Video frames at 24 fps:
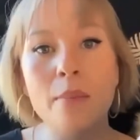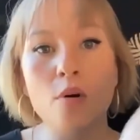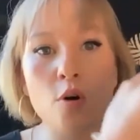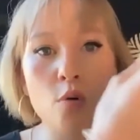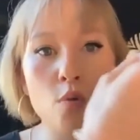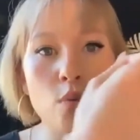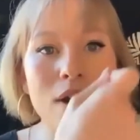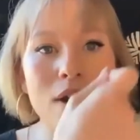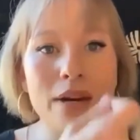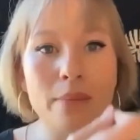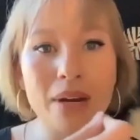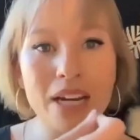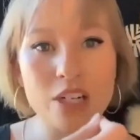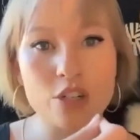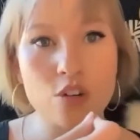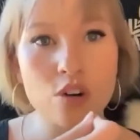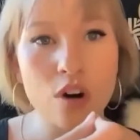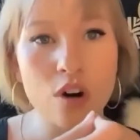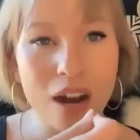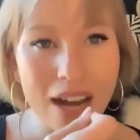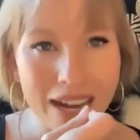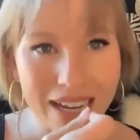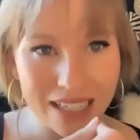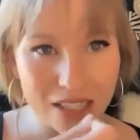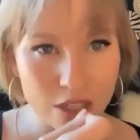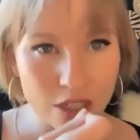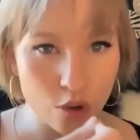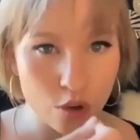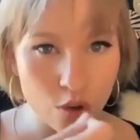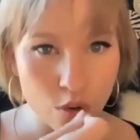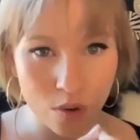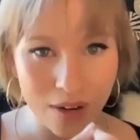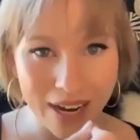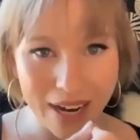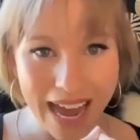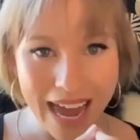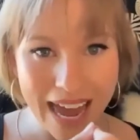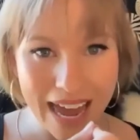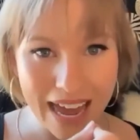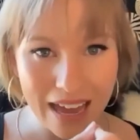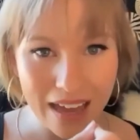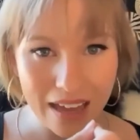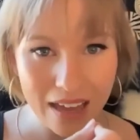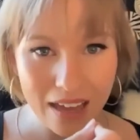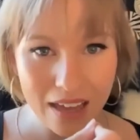or what am I trying to create?